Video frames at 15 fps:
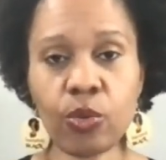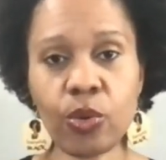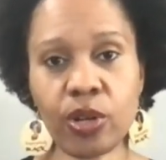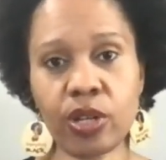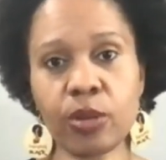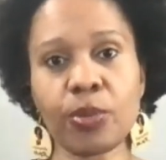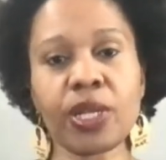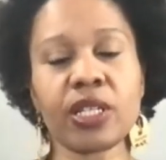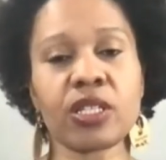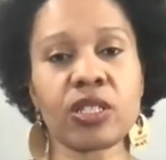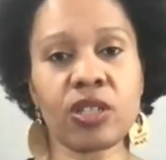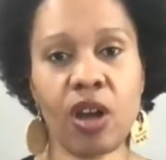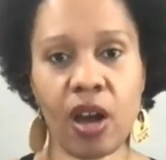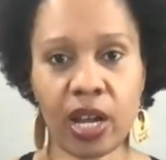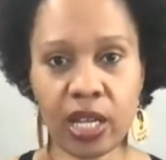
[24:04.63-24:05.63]
we're gonna be
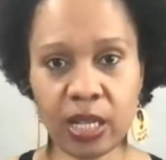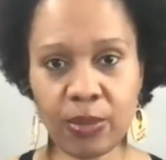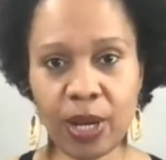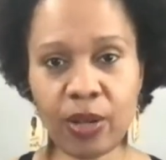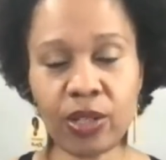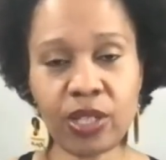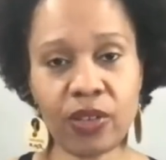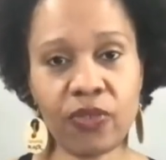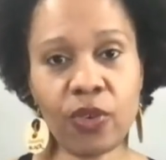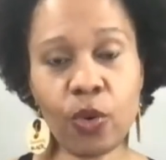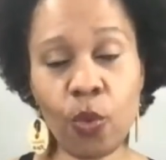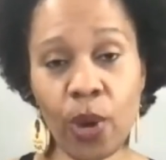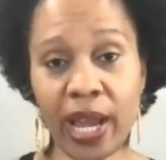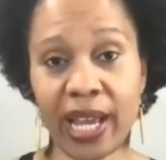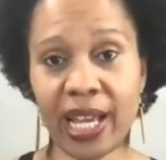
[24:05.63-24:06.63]
talking about different
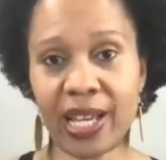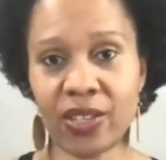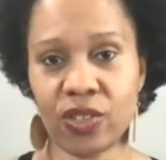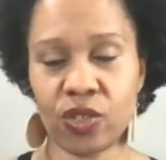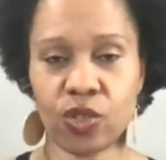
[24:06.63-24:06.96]
ways